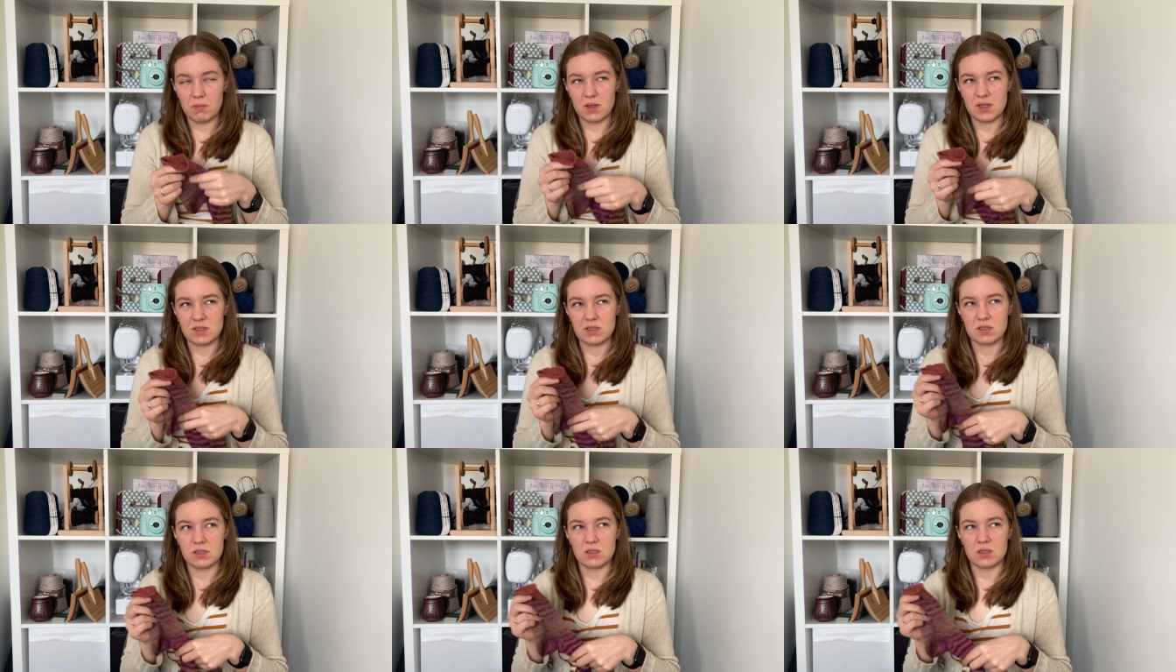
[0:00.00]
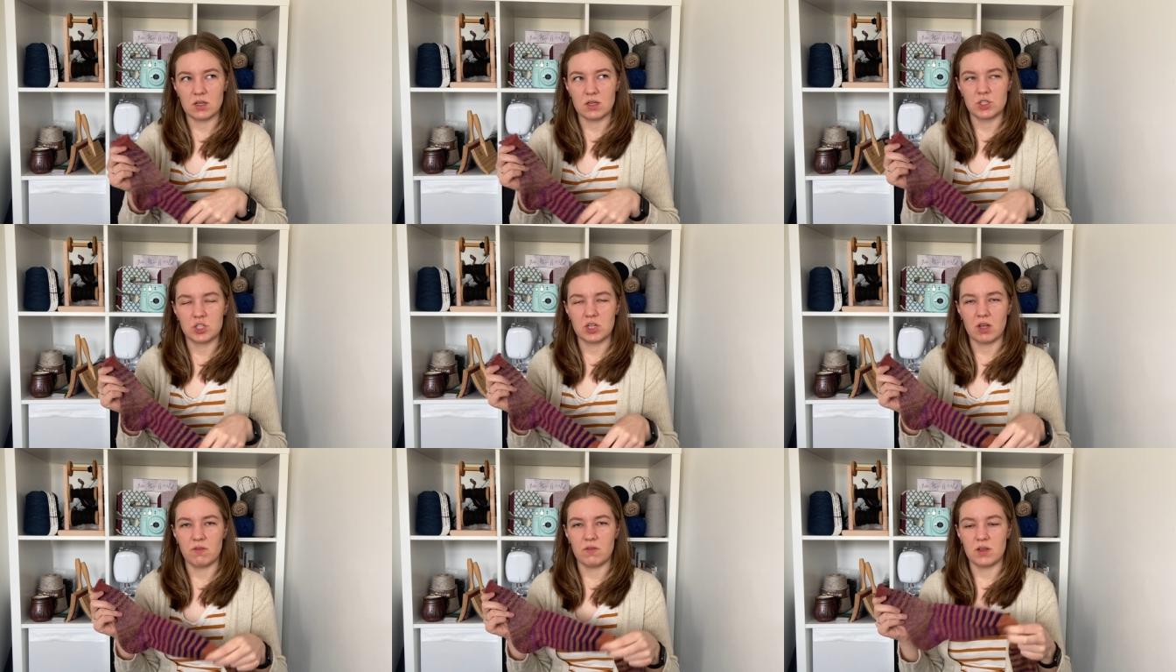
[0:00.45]
It's a
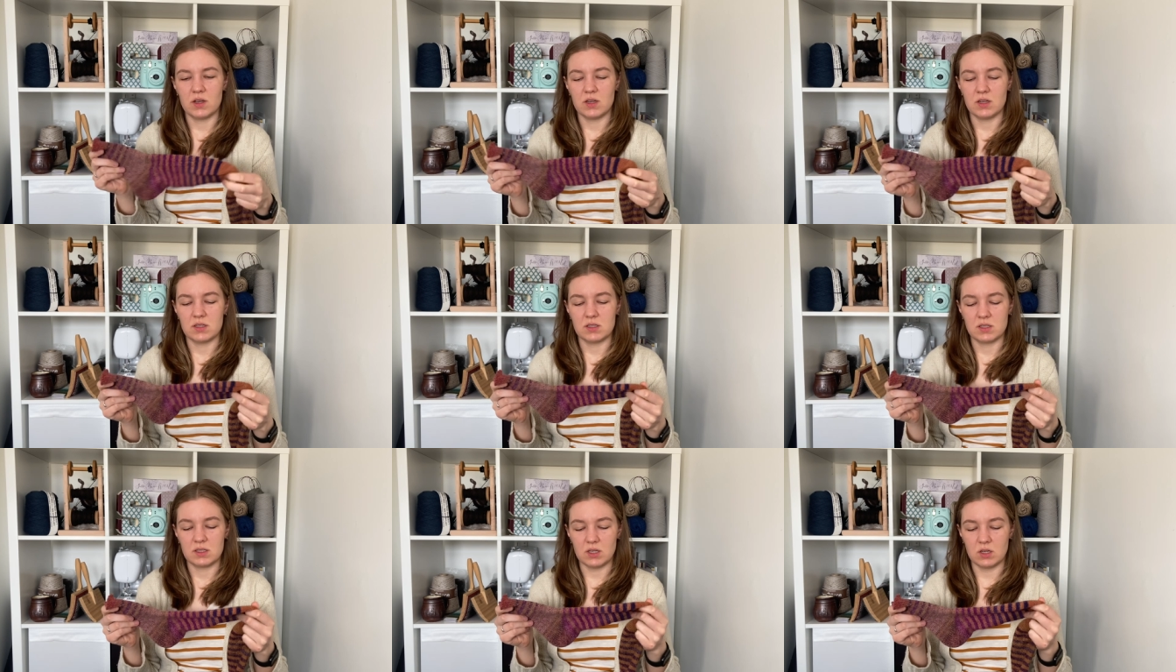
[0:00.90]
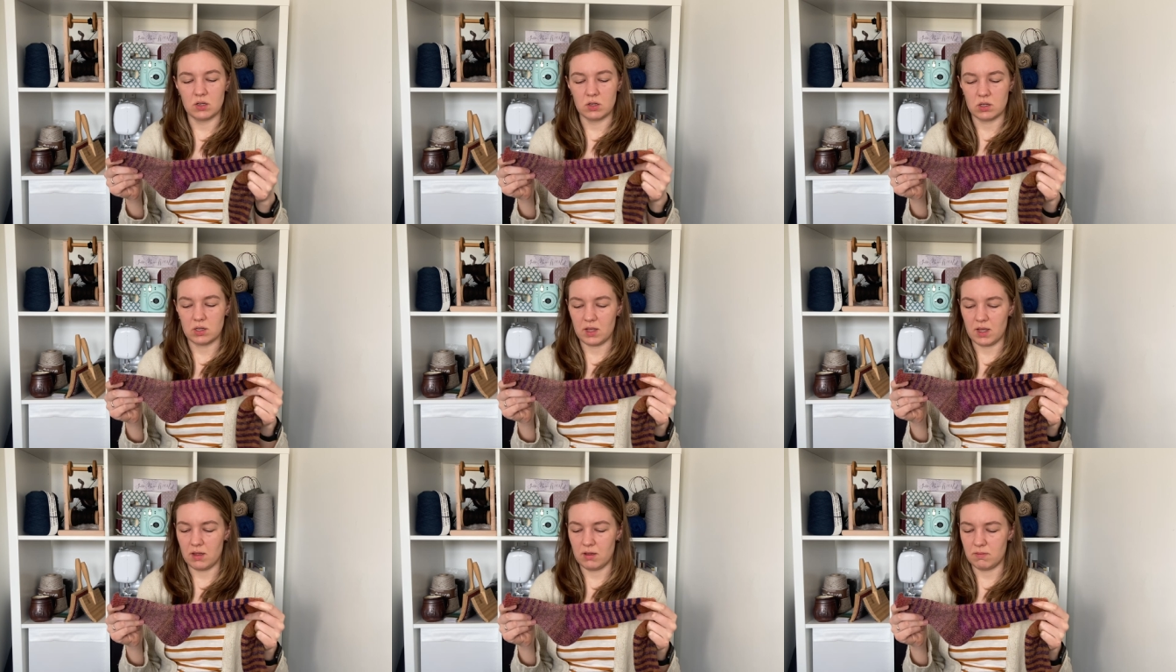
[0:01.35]
cheviot
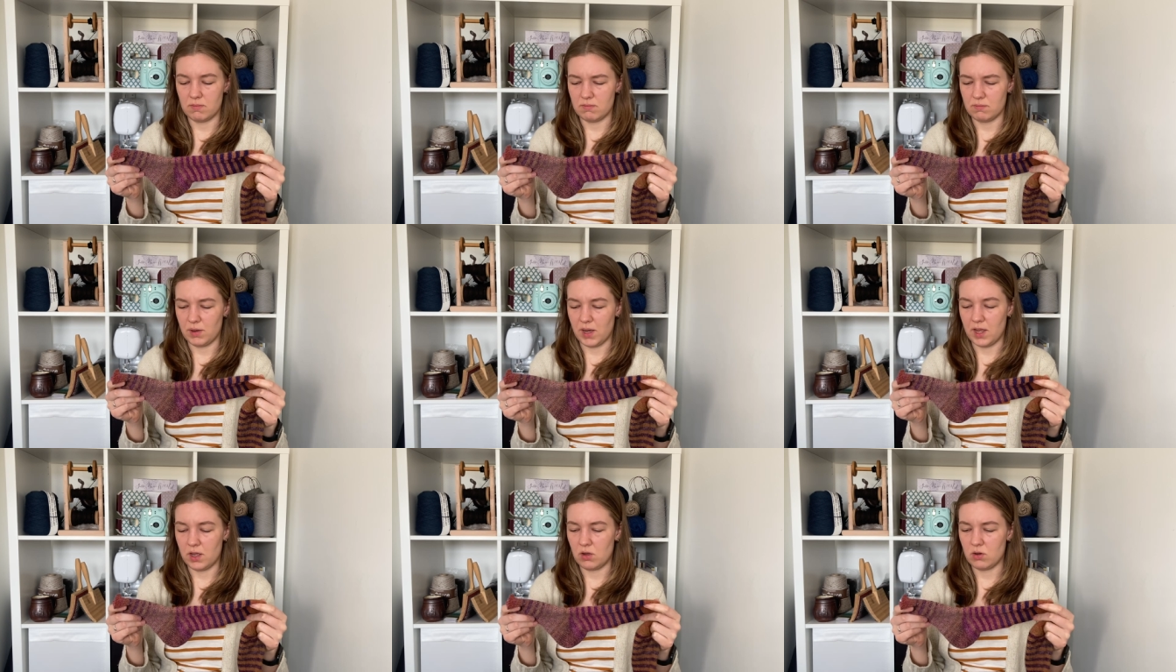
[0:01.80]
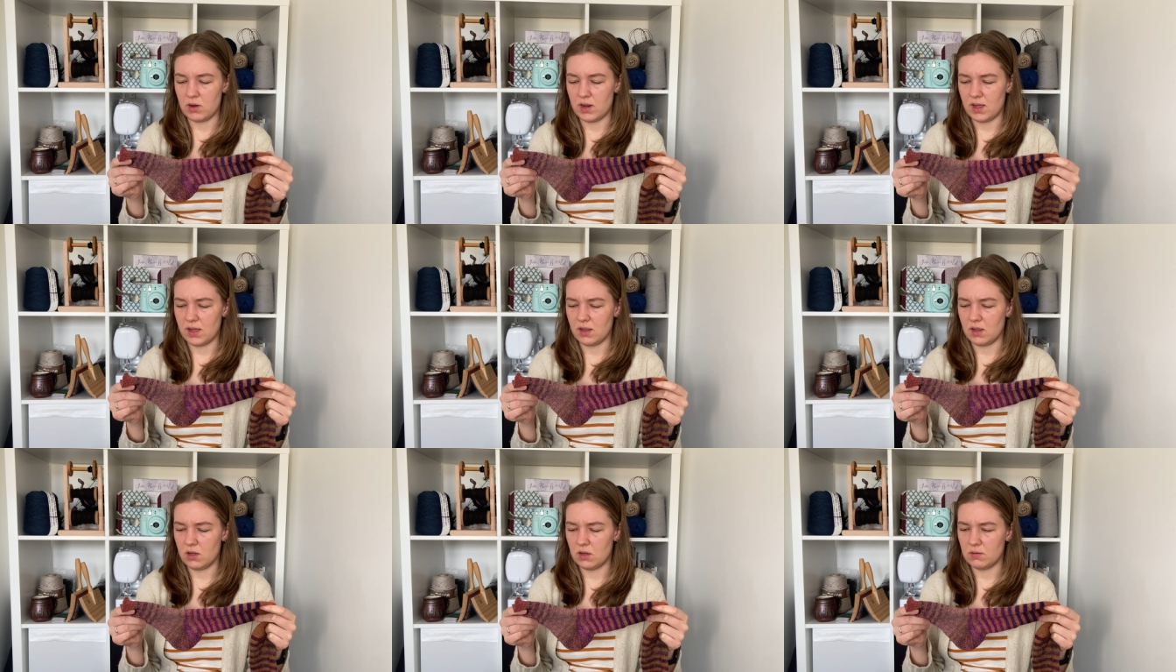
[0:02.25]
silk and bio
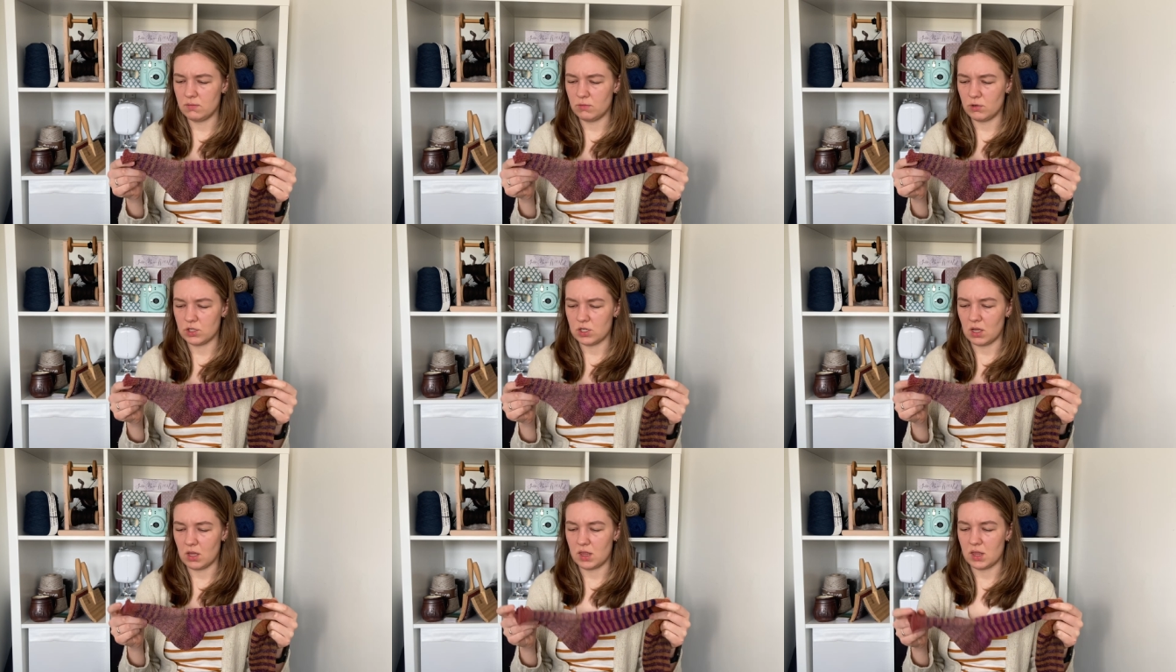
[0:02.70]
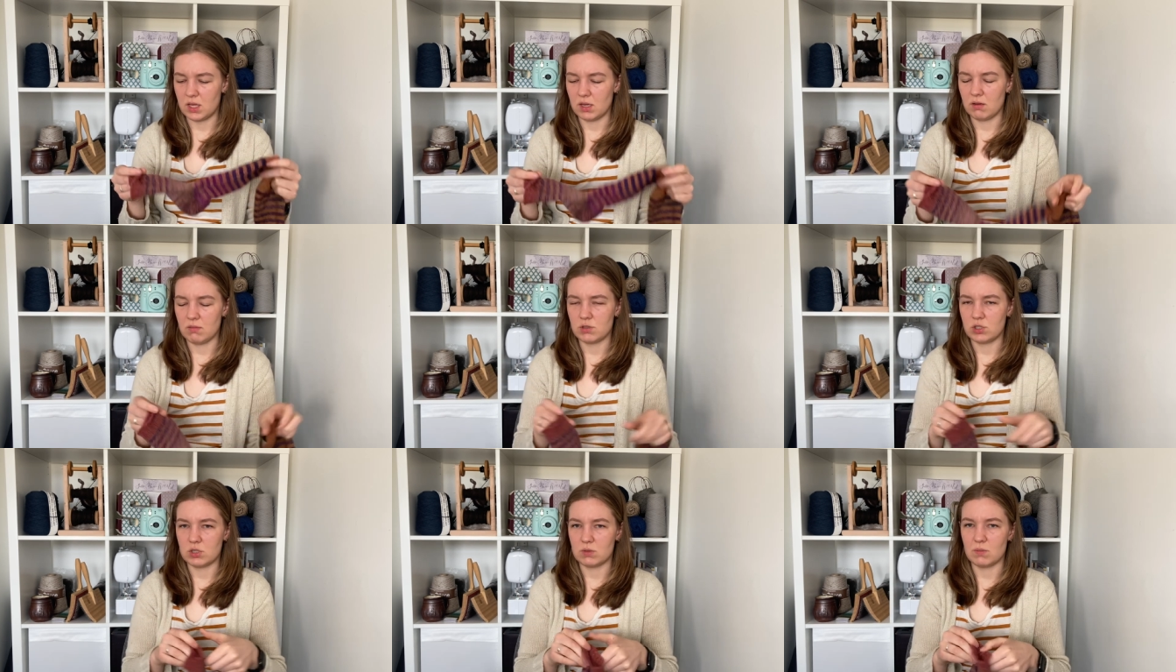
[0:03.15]
nylon, which I
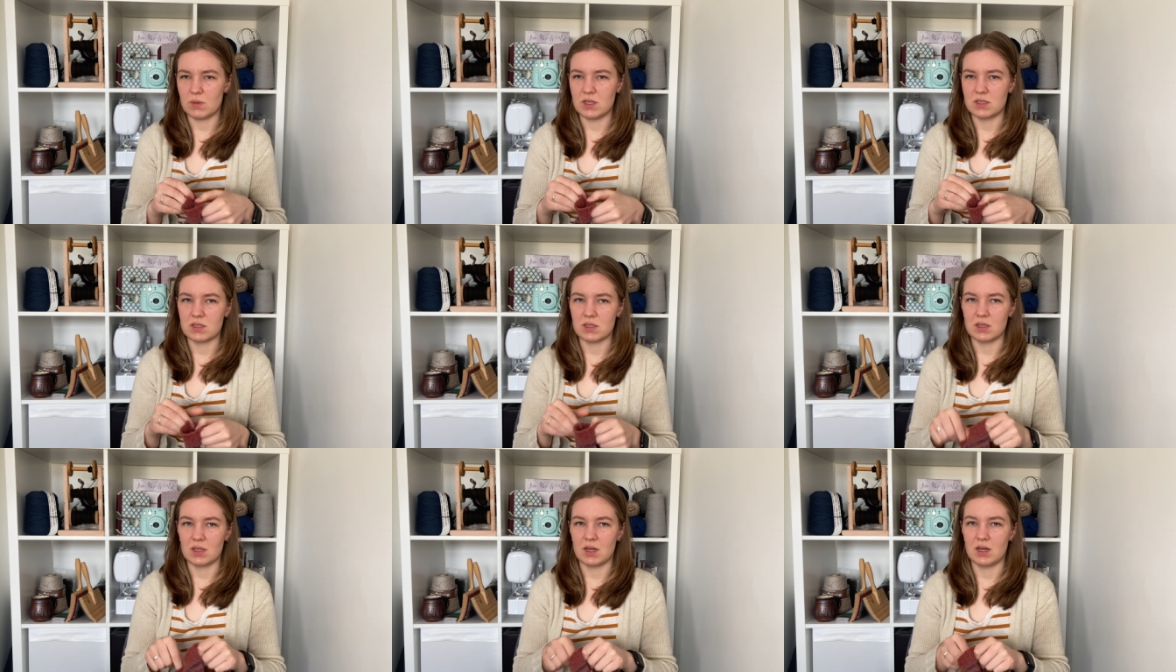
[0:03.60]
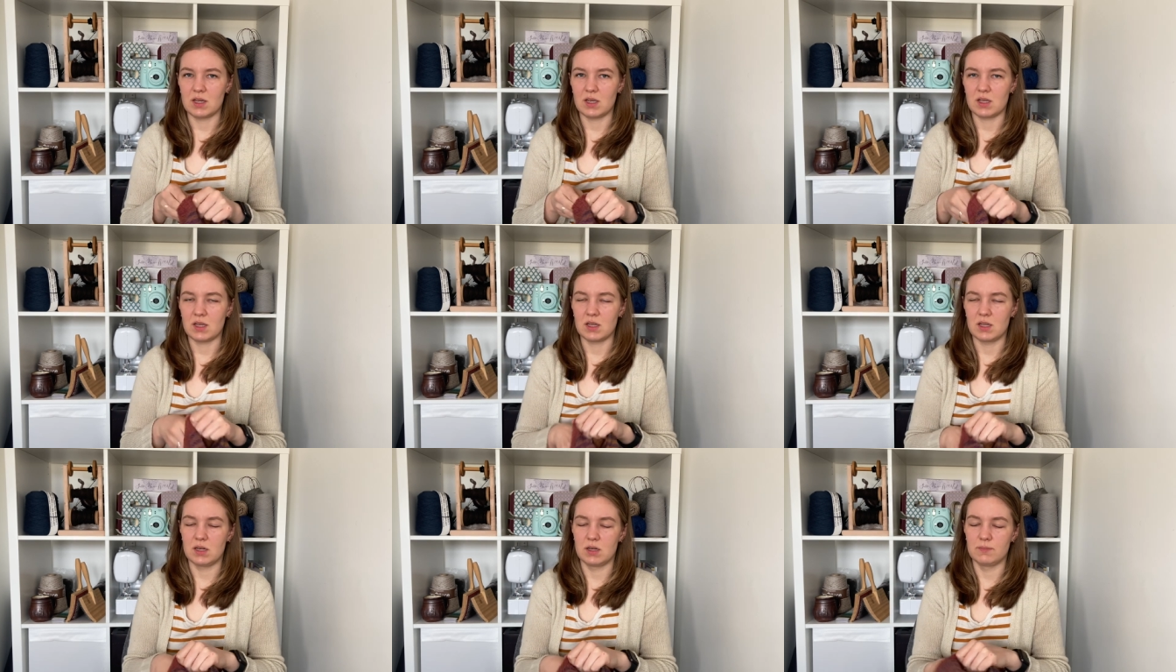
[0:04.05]
think just means that it
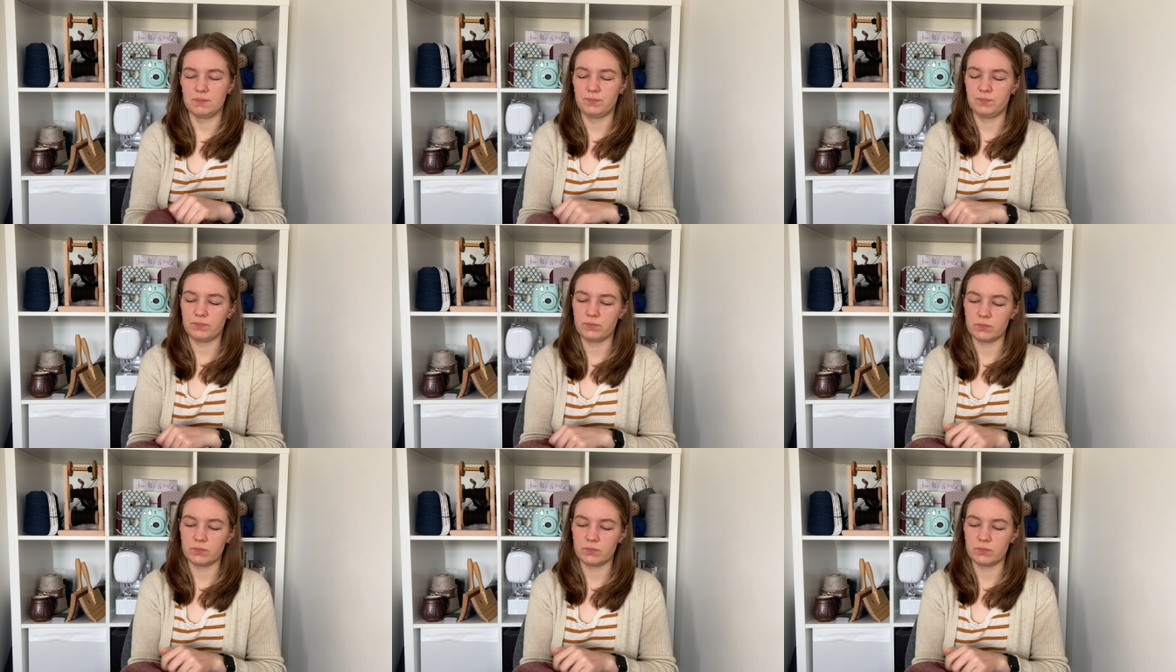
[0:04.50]
can